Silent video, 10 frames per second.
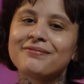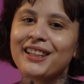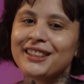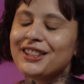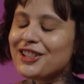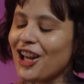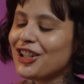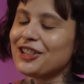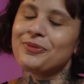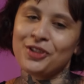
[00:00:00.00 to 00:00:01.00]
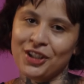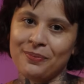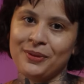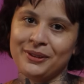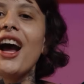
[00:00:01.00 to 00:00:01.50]
like this awesome ship.
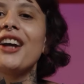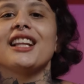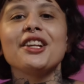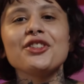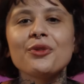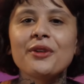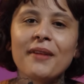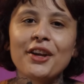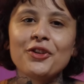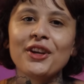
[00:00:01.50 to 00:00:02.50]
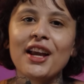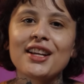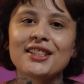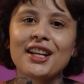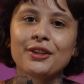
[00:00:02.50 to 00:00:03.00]
I'd like to remind you
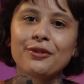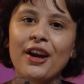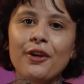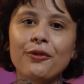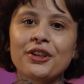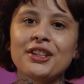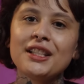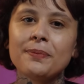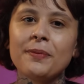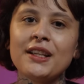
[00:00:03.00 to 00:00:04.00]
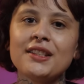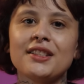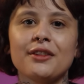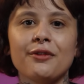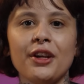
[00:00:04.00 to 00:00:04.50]
guys that the file for this piece
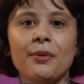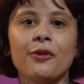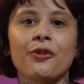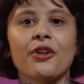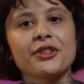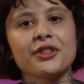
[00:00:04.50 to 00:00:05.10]
is available for our